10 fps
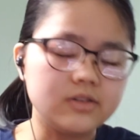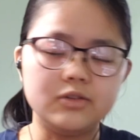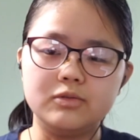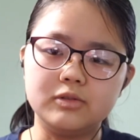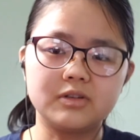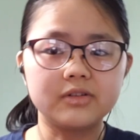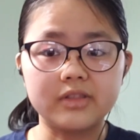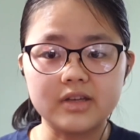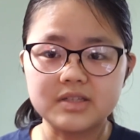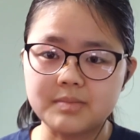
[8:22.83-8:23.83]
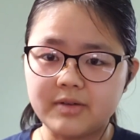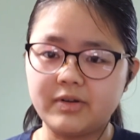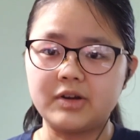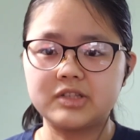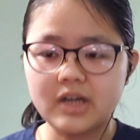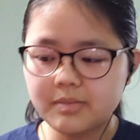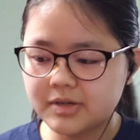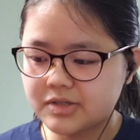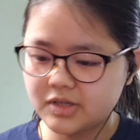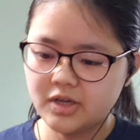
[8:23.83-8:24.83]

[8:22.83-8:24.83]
you learn things about various topics,